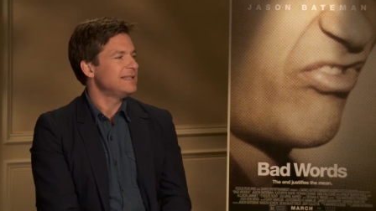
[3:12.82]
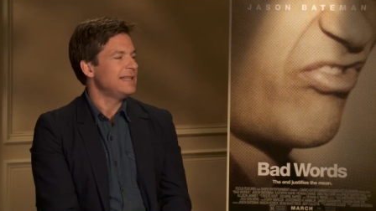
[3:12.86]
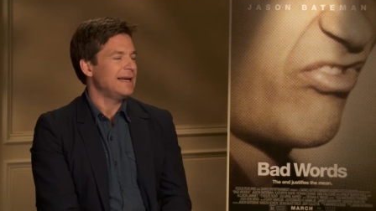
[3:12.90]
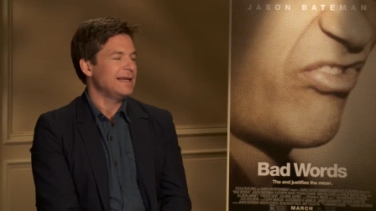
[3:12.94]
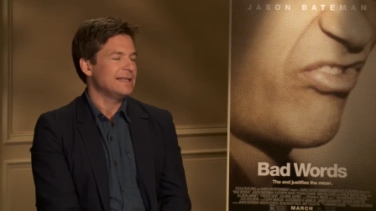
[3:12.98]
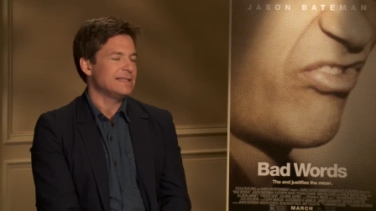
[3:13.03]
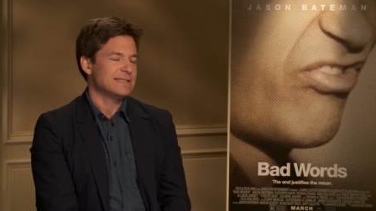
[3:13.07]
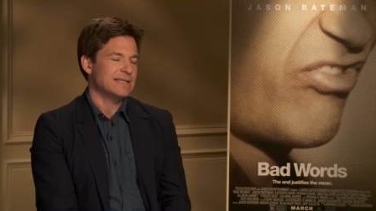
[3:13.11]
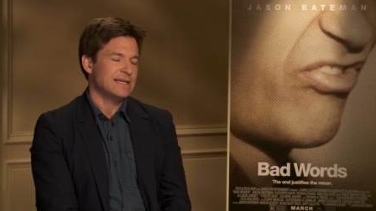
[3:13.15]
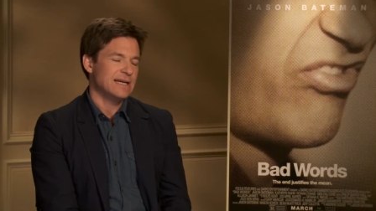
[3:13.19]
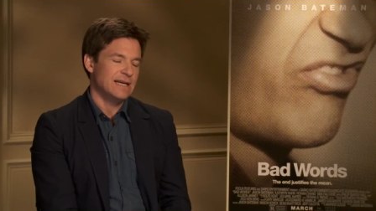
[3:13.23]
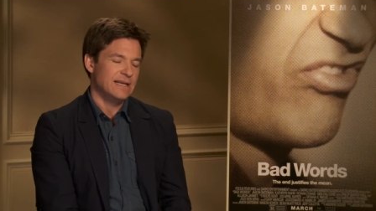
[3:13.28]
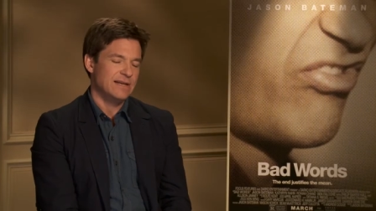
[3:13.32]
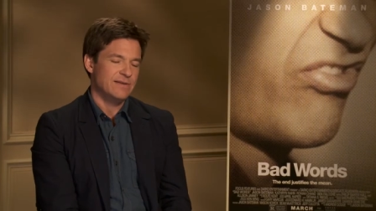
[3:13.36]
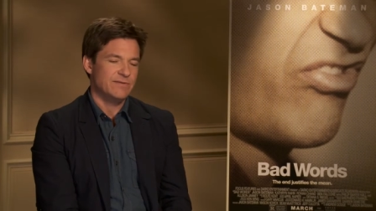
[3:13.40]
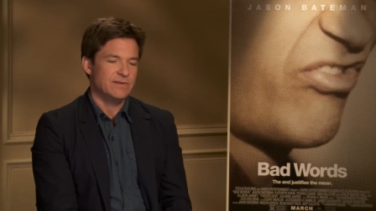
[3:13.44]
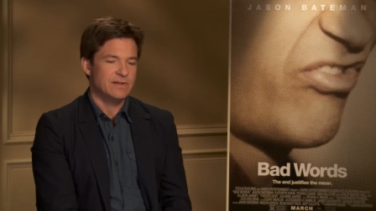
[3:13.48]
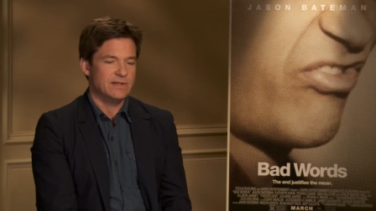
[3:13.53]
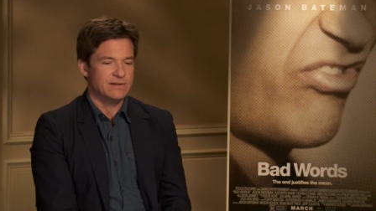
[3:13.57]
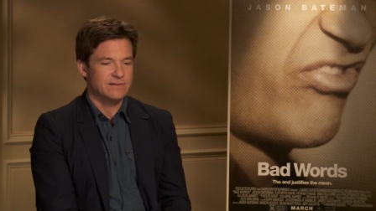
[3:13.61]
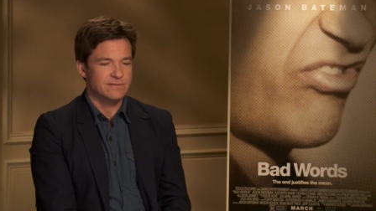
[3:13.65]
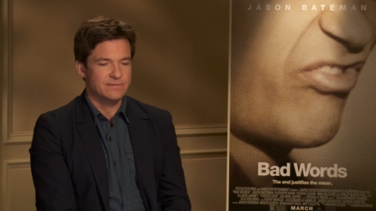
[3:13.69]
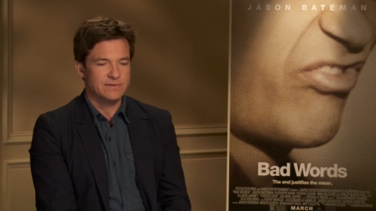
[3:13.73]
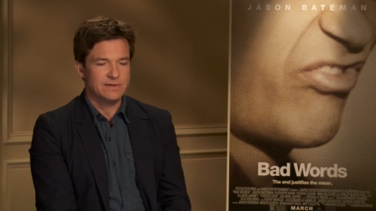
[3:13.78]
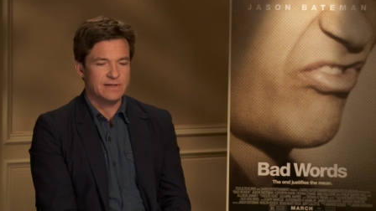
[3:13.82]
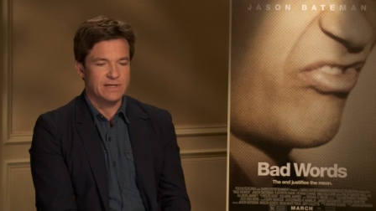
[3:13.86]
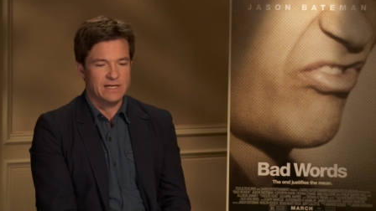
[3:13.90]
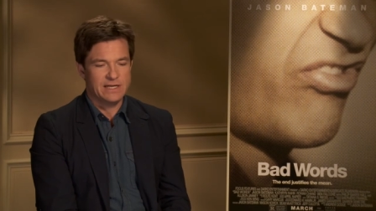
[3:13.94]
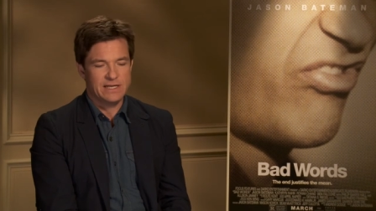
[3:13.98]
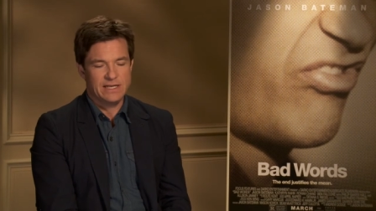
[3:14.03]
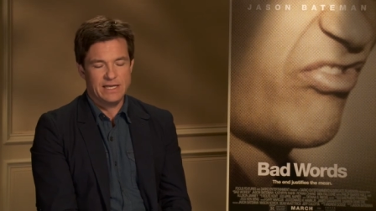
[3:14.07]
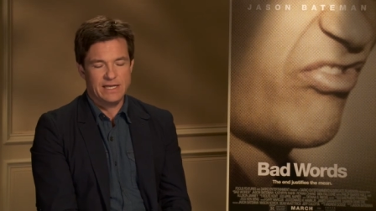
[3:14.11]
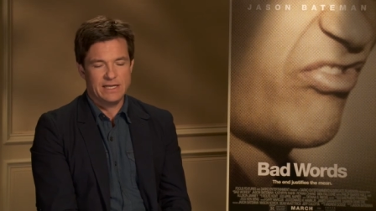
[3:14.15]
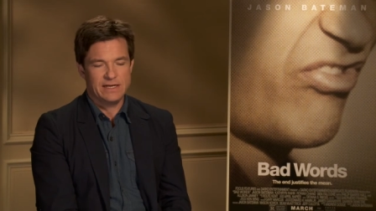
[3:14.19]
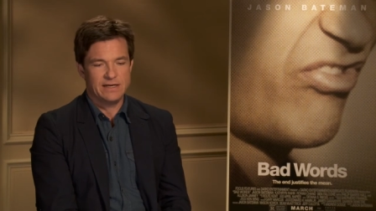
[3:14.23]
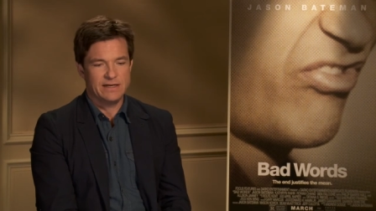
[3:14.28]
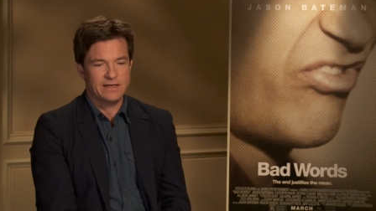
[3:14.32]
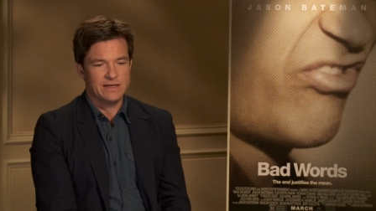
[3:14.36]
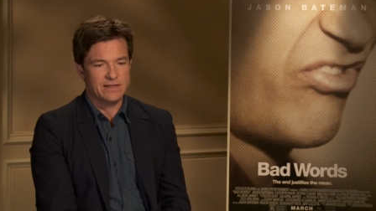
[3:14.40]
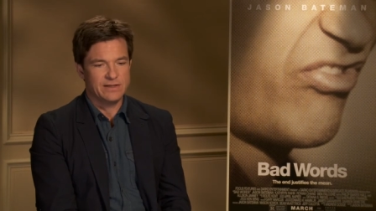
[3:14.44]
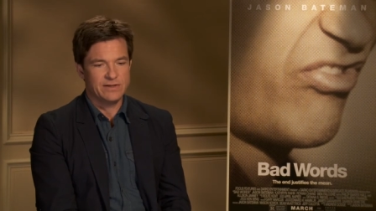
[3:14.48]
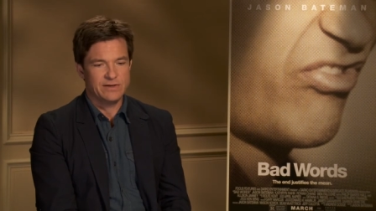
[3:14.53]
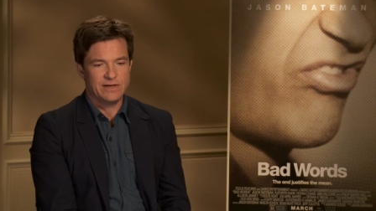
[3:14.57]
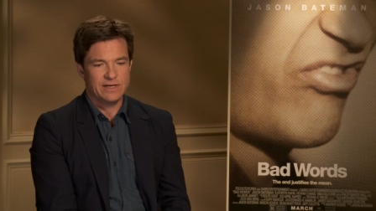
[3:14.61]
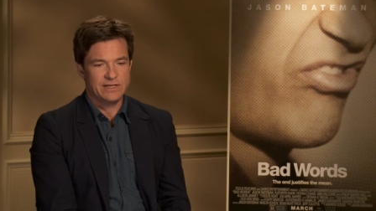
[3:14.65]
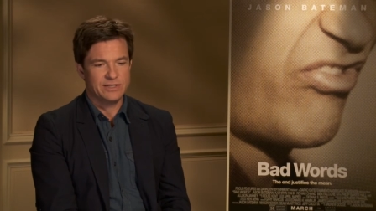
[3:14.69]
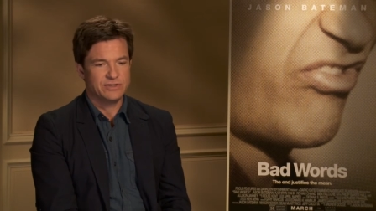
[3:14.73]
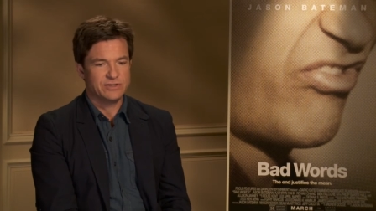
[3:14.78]
that's kind of the again
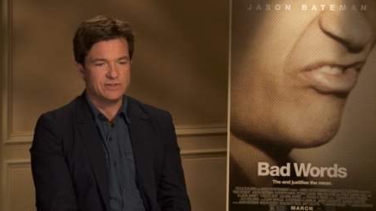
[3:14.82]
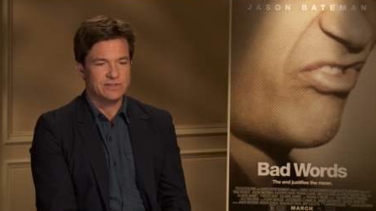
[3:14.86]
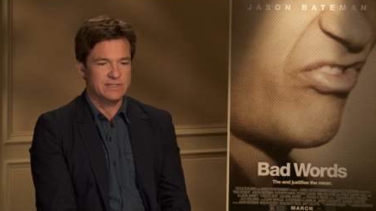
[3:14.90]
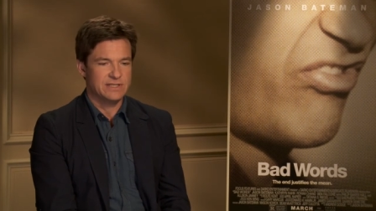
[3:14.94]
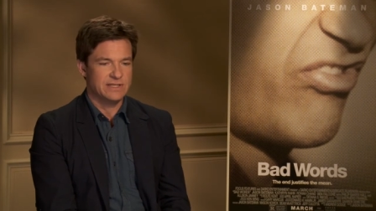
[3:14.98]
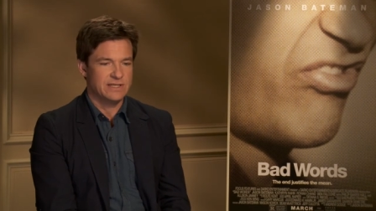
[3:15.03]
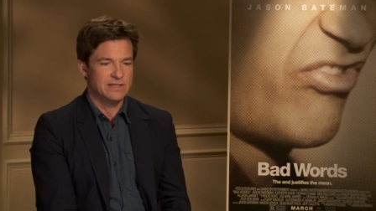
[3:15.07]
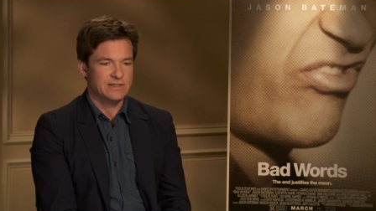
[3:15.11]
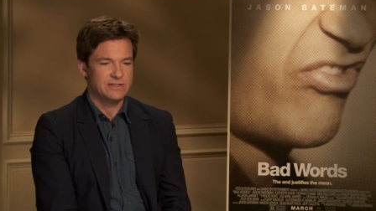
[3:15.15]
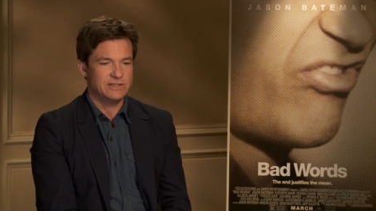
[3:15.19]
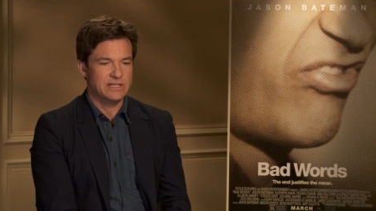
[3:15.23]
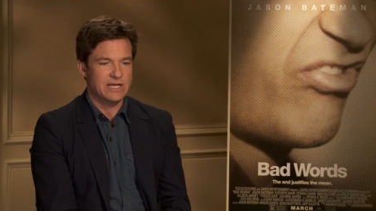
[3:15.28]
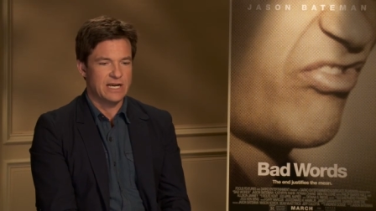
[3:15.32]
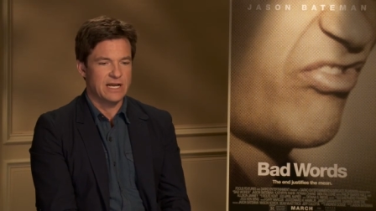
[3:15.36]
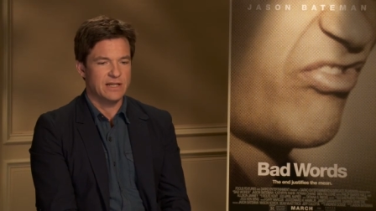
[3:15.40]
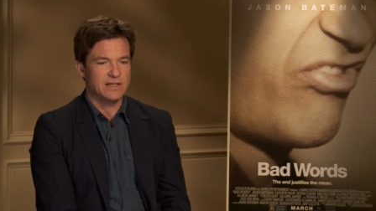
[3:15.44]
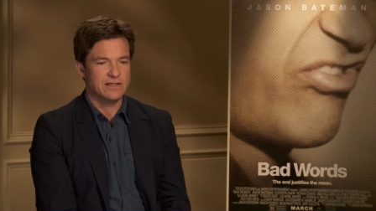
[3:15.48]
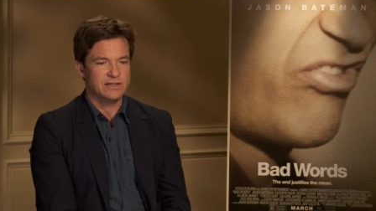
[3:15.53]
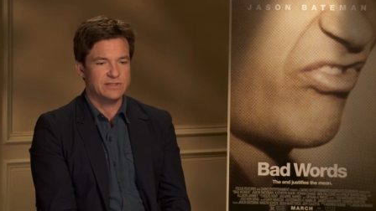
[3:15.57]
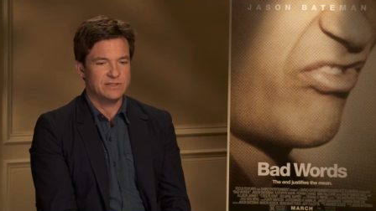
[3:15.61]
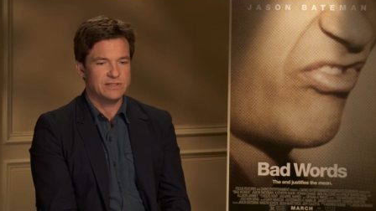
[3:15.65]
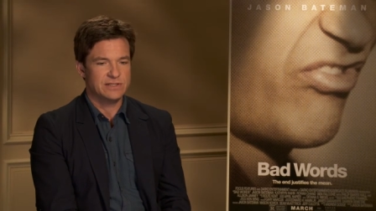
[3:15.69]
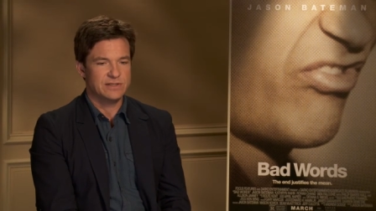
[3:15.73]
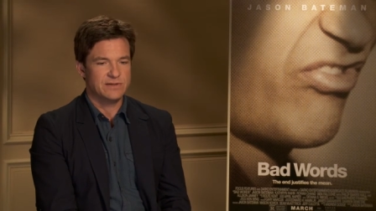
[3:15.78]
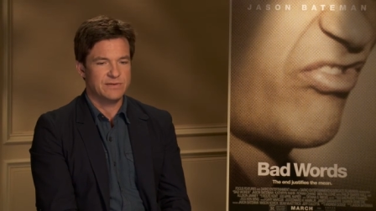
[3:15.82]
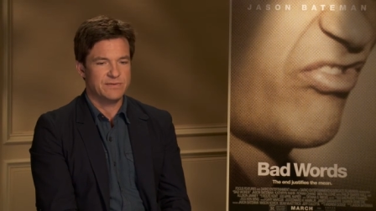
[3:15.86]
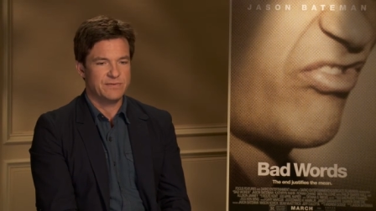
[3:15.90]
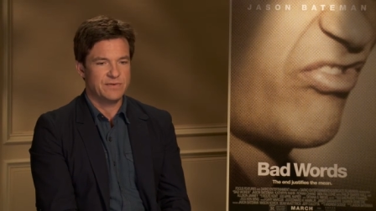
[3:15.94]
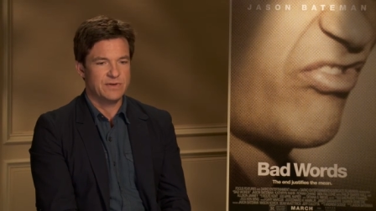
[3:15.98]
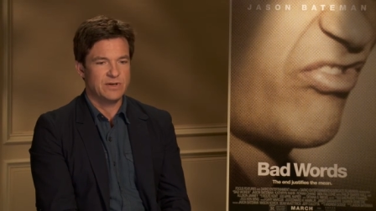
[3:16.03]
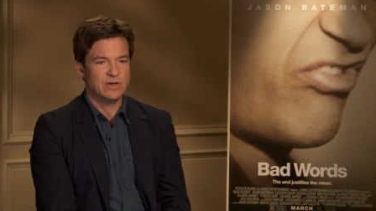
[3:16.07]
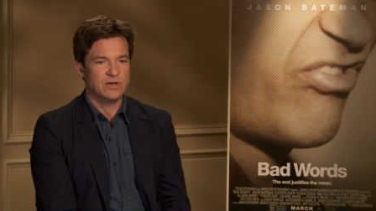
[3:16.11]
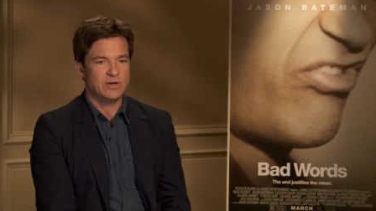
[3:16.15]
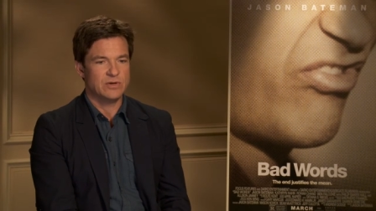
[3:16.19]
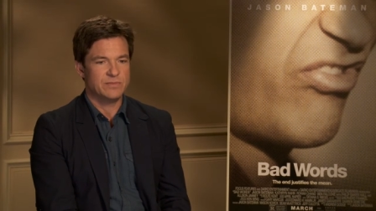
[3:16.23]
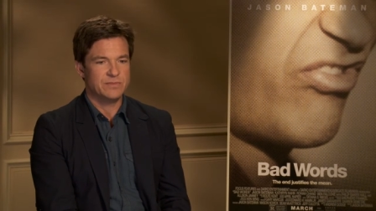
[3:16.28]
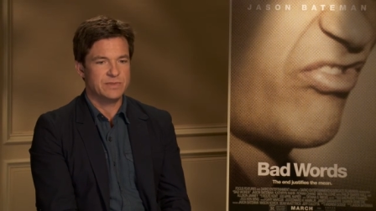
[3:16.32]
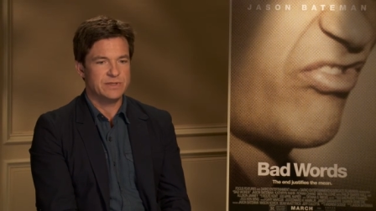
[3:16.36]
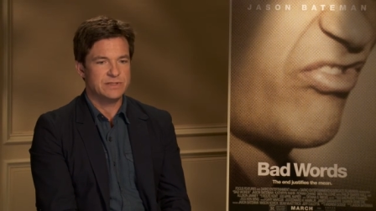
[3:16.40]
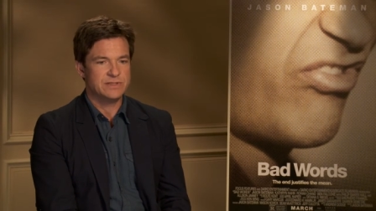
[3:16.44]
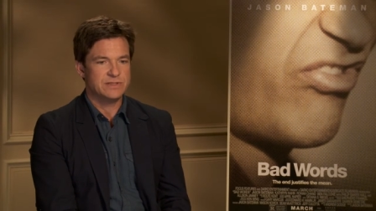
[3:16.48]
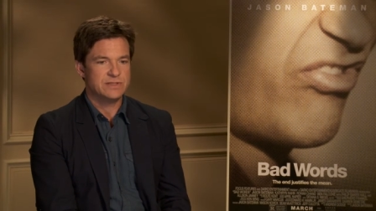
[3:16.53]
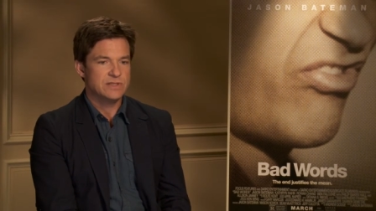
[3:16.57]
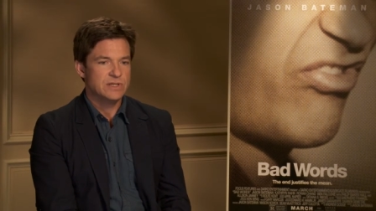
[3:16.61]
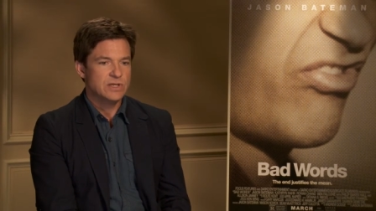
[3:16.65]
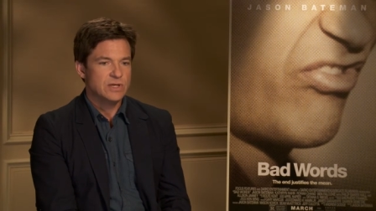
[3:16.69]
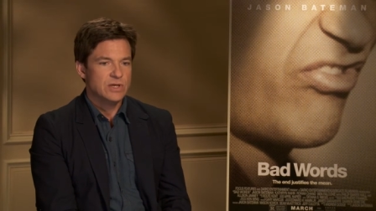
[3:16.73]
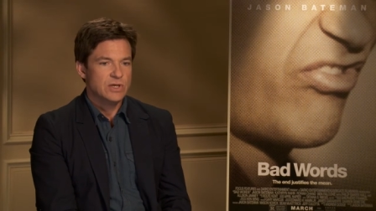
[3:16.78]
another interesting challenge in the film
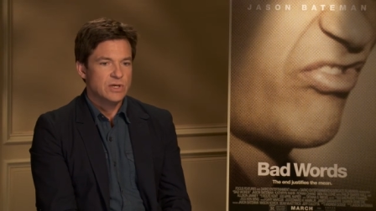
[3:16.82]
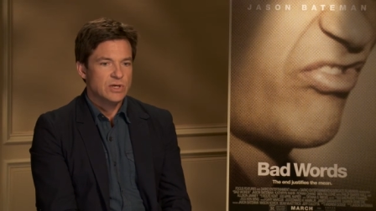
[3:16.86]
is